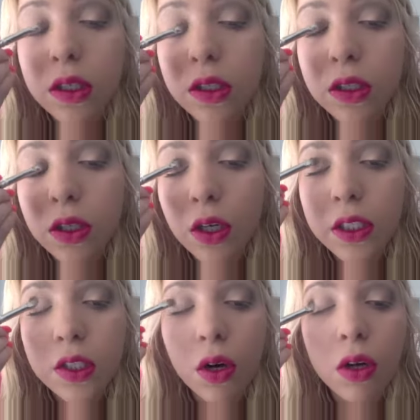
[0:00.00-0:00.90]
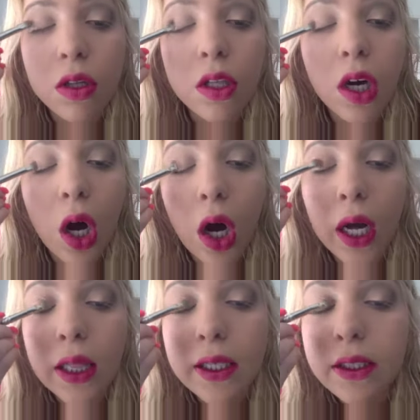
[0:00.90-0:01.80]
So just on the
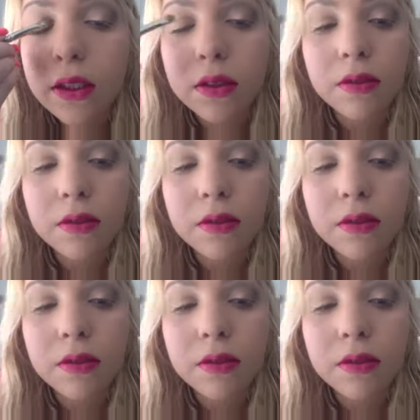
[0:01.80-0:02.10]
eyelid.